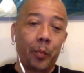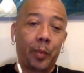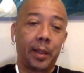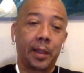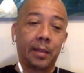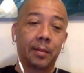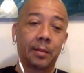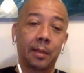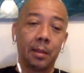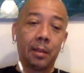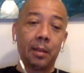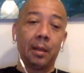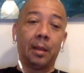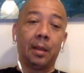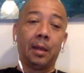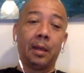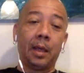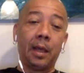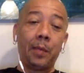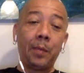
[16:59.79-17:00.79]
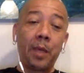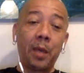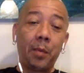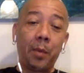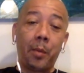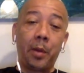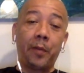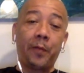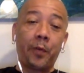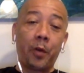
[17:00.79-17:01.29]
plate. Him
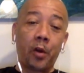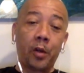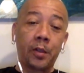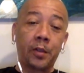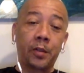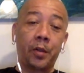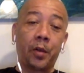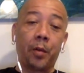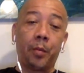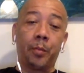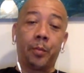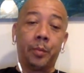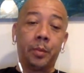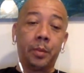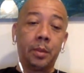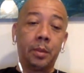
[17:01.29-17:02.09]
giving me the first dumb.